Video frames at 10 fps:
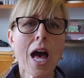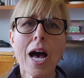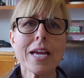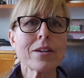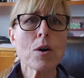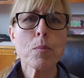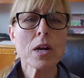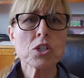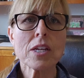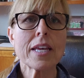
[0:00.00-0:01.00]
I know
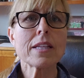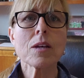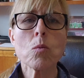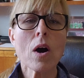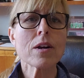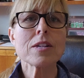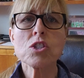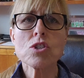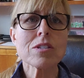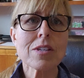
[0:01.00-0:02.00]
Project Healing Water
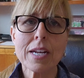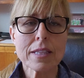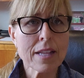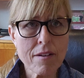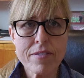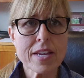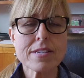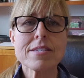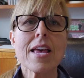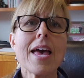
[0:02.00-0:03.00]
is just going to love
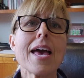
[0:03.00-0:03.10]
this,